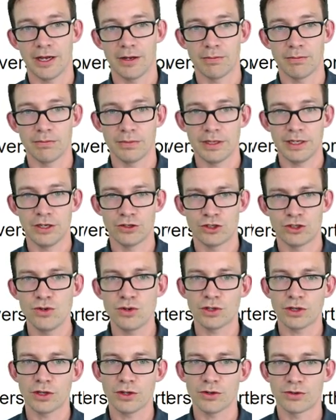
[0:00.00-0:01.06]
is too
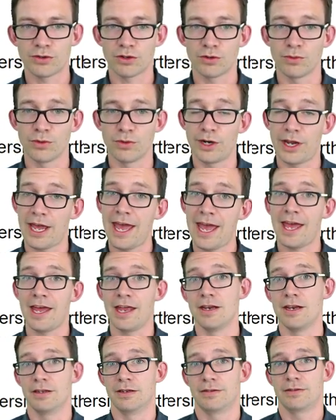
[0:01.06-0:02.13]
close to the word head.
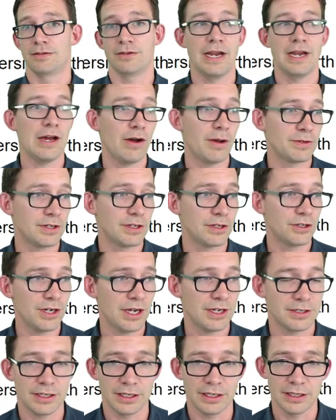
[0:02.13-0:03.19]
So now I'm
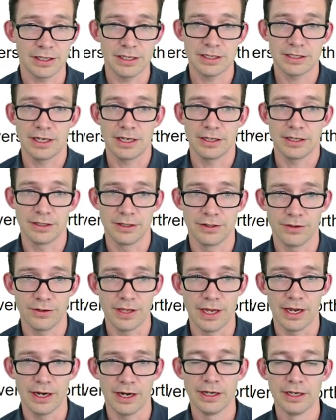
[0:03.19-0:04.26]
suggesting in this sentence
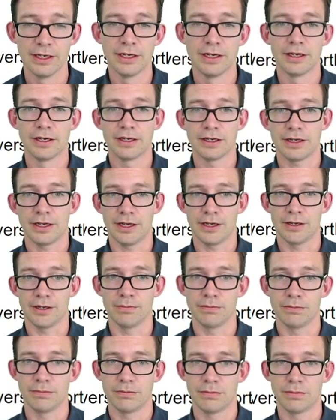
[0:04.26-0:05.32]
that
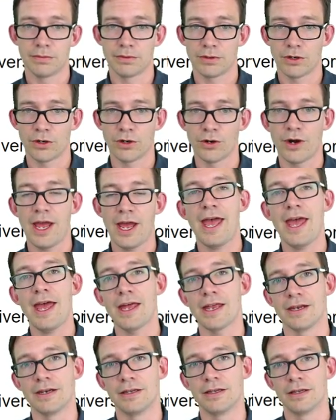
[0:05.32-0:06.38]
her
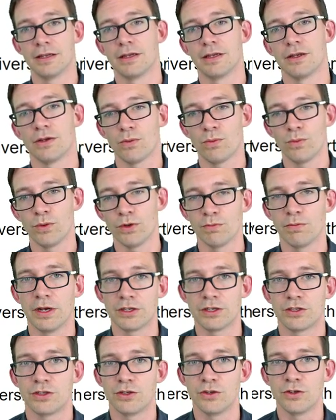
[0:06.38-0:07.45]
head was much
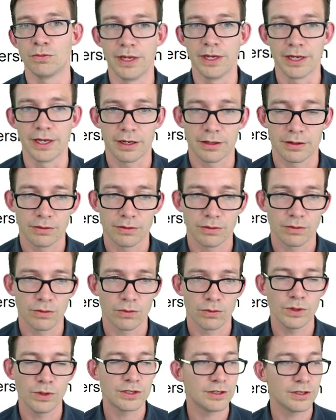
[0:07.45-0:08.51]
too big,
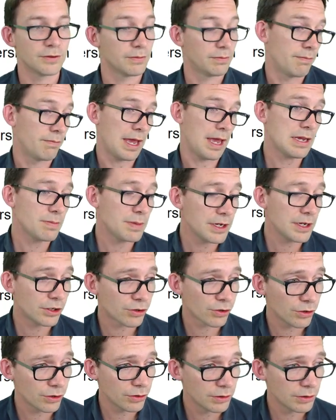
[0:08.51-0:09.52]
which is maybe true,